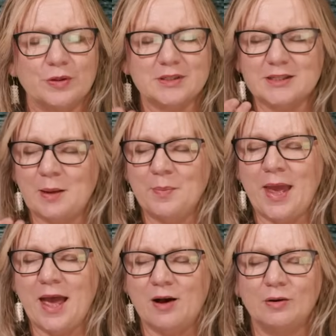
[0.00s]
That
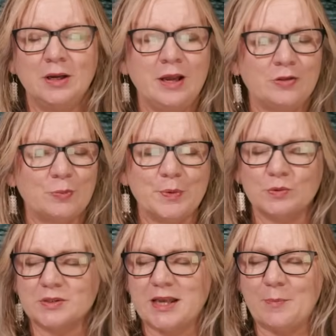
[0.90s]
somehow the
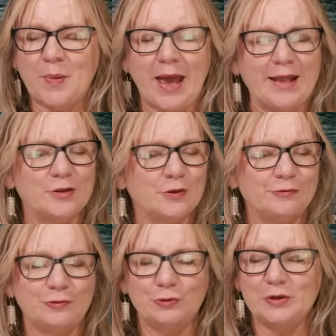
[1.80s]
bills get paid and the
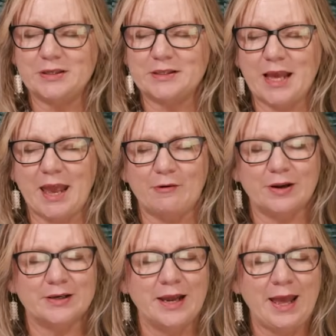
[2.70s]
food is there
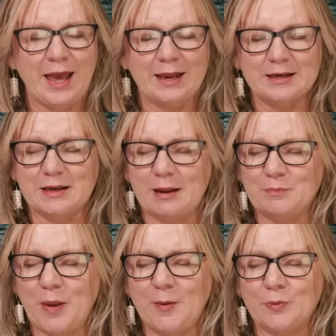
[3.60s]

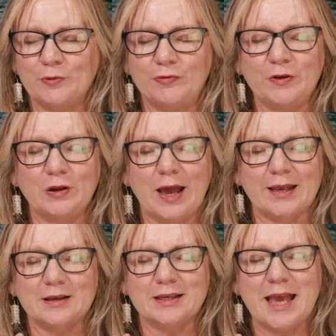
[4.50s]
and people feel
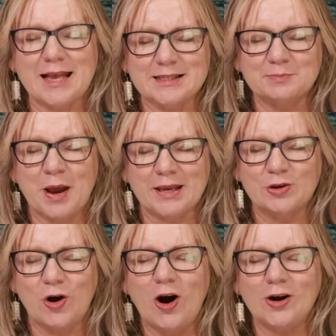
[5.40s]
like, yes, my
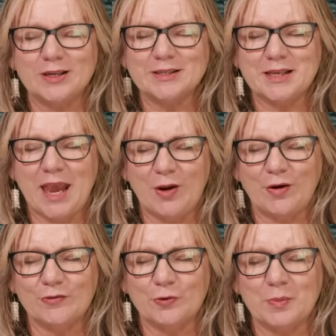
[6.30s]
God is
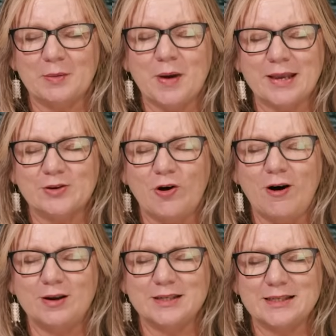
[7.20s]
caring for me. My
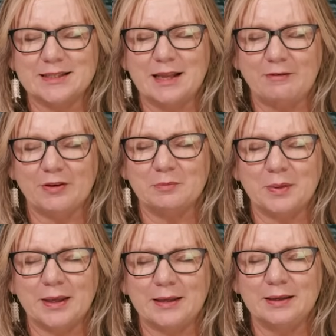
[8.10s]
God is loving
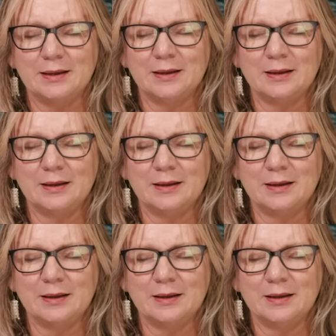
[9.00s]
me.